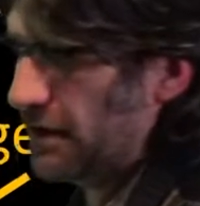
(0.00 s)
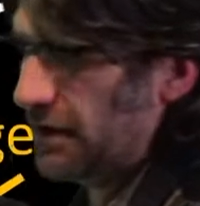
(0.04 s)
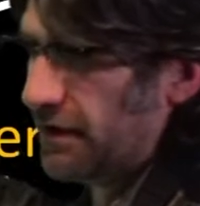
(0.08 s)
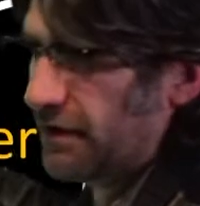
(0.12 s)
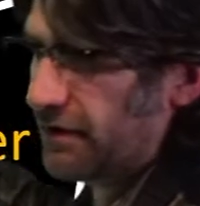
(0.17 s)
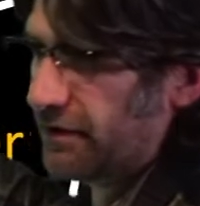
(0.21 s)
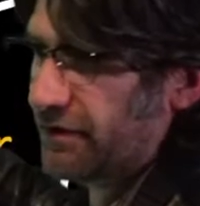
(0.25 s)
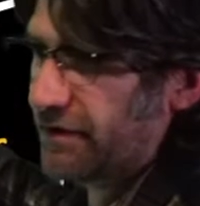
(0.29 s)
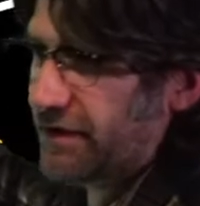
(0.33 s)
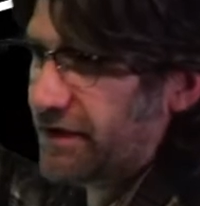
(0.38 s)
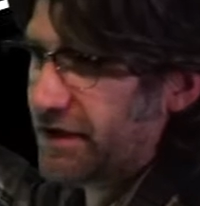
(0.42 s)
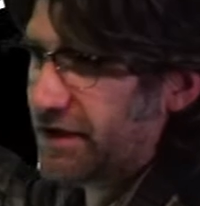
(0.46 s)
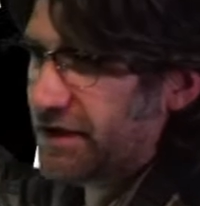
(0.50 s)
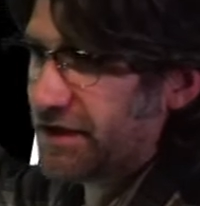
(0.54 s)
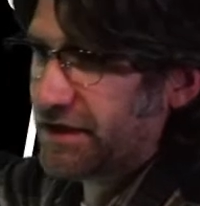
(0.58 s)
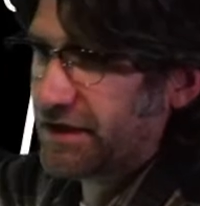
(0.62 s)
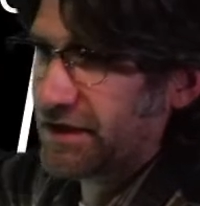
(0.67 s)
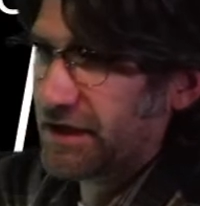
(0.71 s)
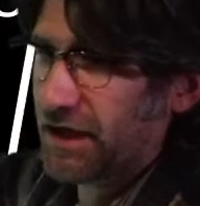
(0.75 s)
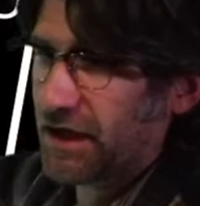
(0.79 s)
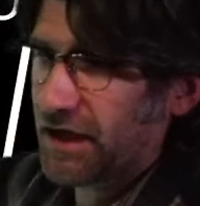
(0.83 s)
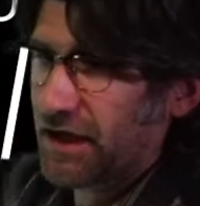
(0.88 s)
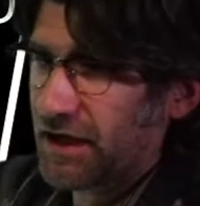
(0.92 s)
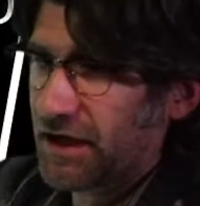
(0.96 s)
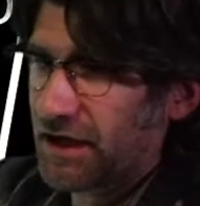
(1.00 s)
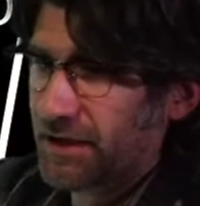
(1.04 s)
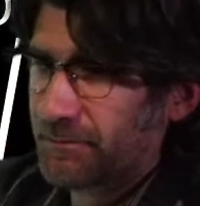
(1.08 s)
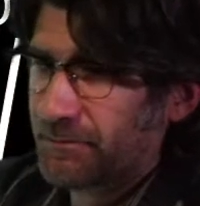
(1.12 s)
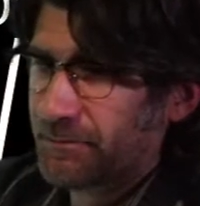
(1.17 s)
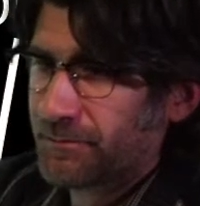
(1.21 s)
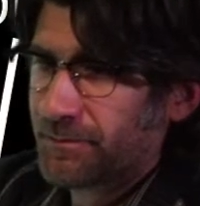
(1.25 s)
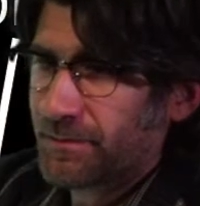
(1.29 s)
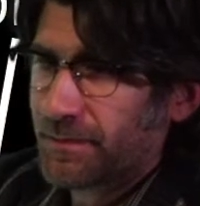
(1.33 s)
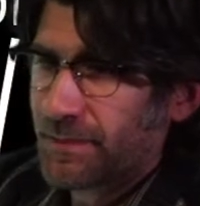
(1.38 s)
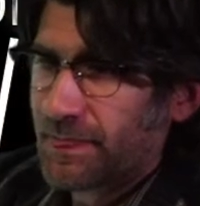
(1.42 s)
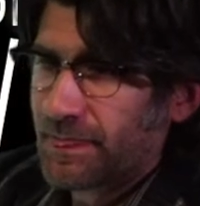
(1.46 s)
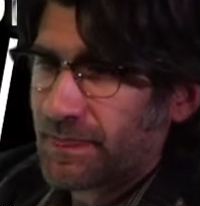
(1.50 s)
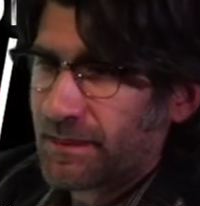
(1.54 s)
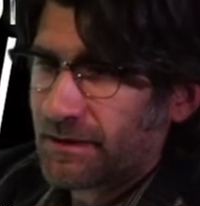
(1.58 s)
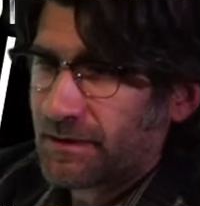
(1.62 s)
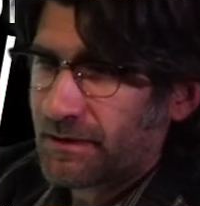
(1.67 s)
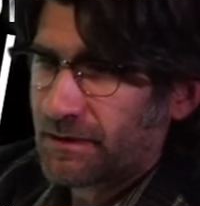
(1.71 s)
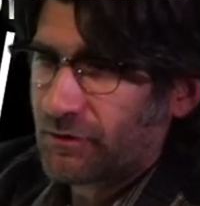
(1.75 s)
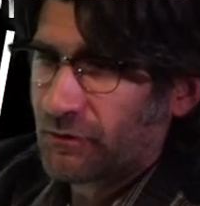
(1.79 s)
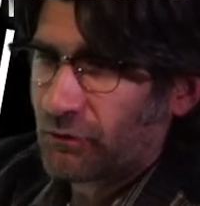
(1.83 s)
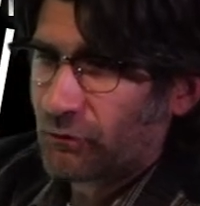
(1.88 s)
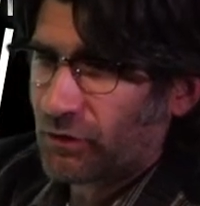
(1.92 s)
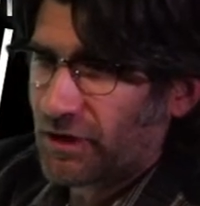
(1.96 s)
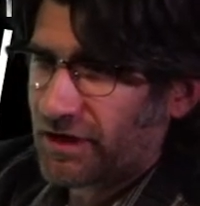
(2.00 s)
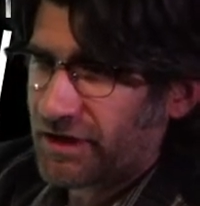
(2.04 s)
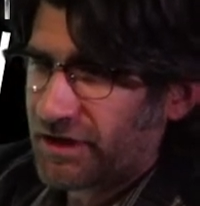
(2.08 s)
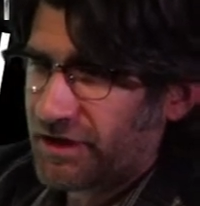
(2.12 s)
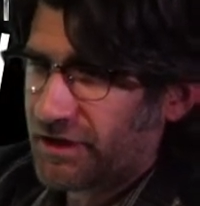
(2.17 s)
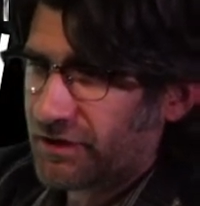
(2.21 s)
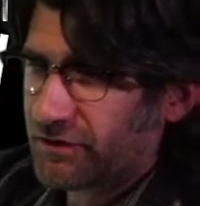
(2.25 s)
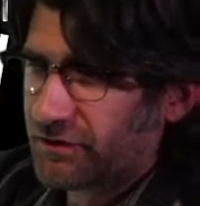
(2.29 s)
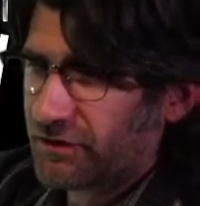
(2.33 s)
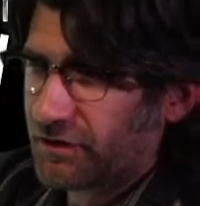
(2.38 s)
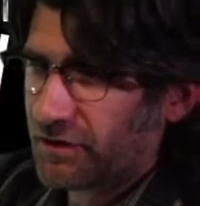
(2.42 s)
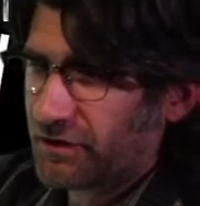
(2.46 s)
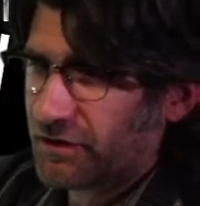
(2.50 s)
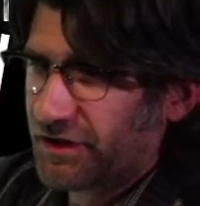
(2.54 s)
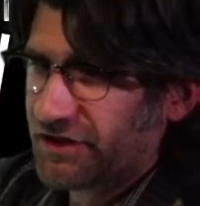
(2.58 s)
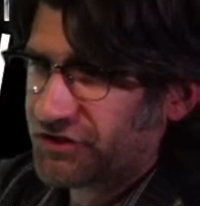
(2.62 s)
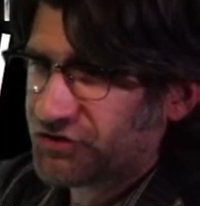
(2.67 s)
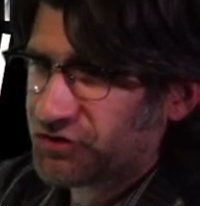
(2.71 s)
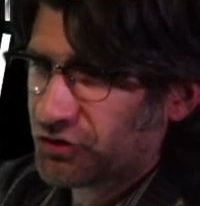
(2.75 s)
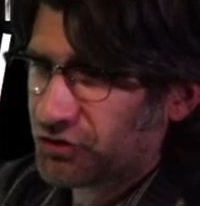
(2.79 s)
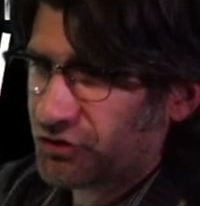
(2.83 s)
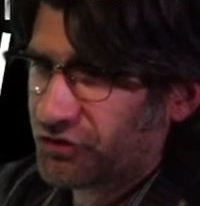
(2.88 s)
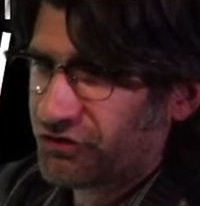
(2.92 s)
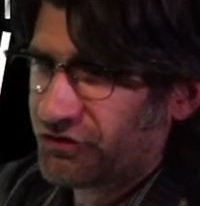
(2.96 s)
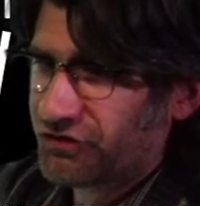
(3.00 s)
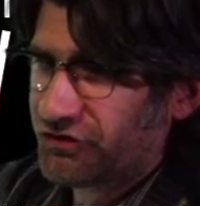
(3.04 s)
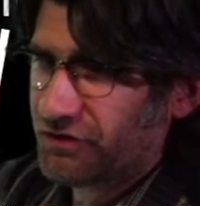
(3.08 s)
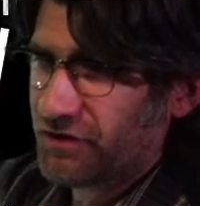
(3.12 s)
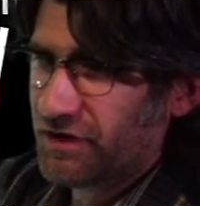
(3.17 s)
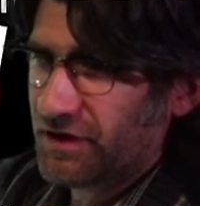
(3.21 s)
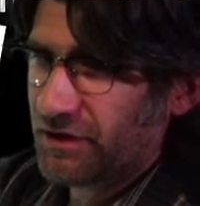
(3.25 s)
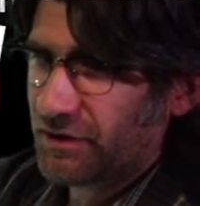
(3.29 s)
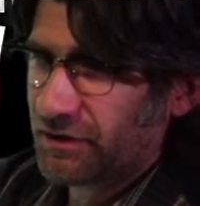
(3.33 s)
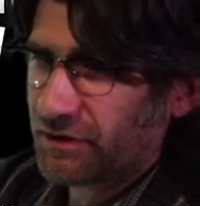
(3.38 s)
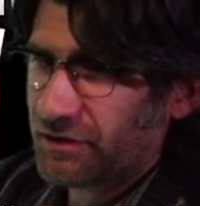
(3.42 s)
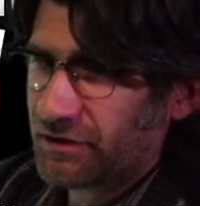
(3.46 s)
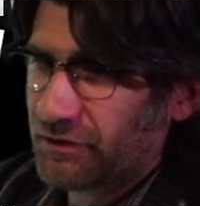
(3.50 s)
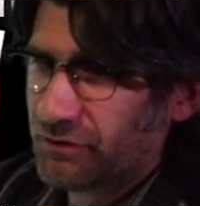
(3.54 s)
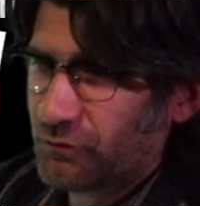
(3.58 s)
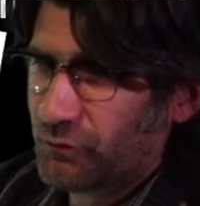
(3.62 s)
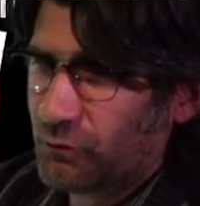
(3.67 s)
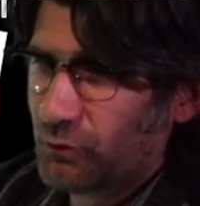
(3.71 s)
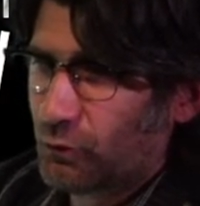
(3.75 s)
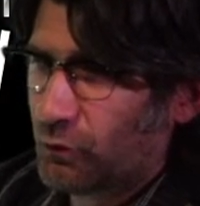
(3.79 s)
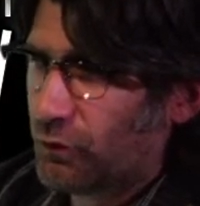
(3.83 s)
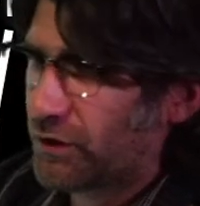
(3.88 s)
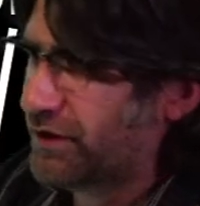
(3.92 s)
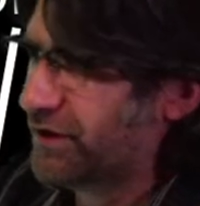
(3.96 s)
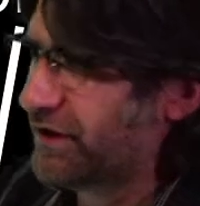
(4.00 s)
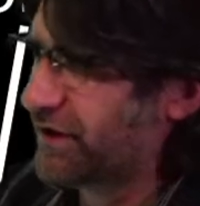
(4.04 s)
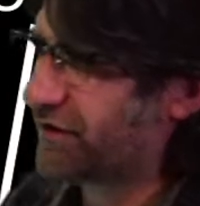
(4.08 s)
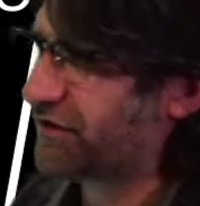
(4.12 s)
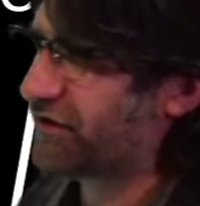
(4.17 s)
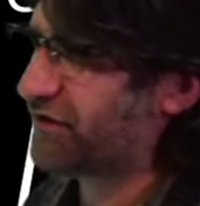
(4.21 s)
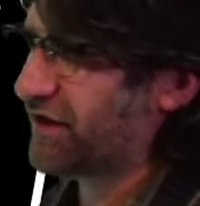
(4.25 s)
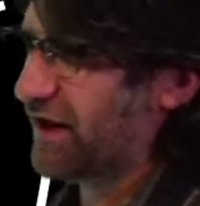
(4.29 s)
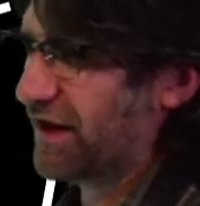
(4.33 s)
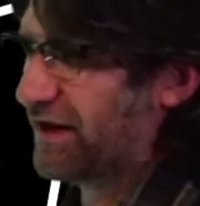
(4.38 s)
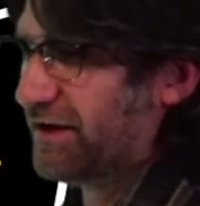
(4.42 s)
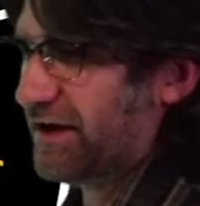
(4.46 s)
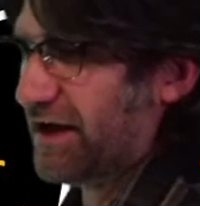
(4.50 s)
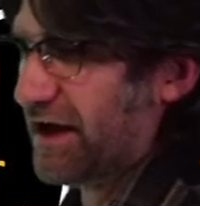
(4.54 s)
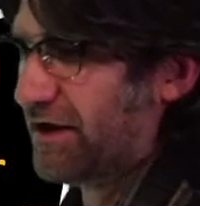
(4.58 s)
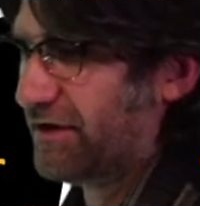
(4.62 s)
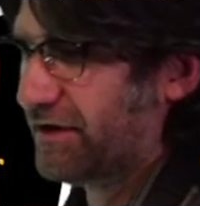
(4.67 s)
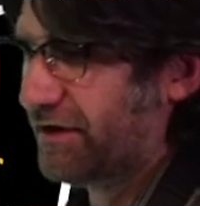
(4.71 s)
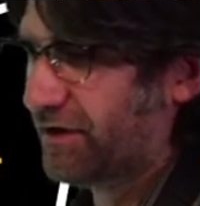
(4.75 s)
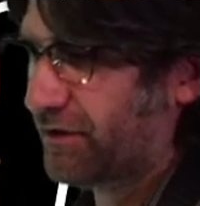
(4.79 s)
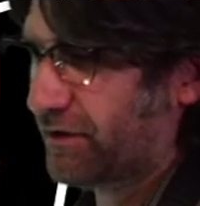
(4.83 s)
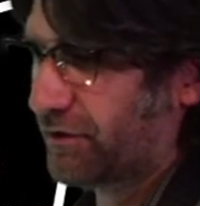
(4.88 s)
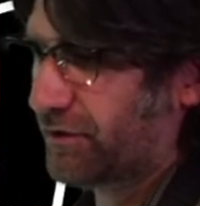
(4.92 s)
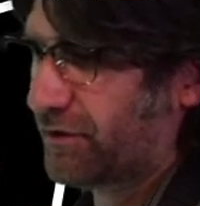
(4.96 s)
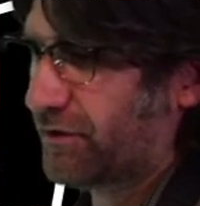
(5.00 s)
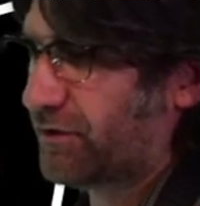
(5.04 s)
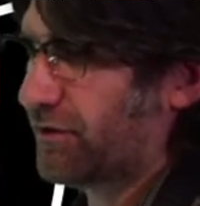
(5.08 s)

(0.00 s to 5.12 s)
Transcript: right here, the glacier would extend down here. This